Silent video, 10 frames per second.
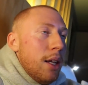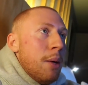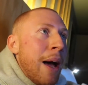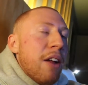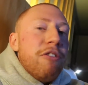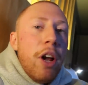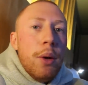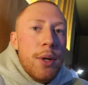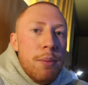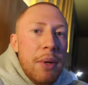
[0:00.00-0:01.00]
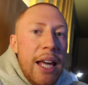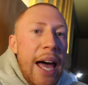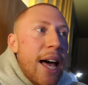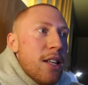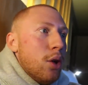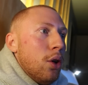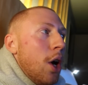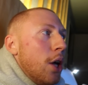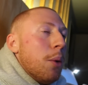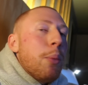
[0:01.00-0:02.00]
the amount of followers Millie has or
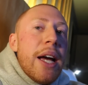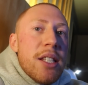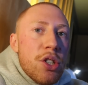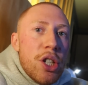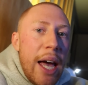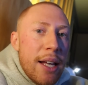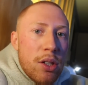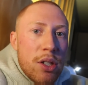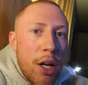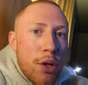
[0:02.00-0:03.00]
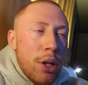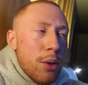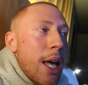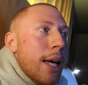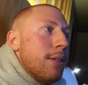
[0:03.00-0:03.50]
the presence she has on socials,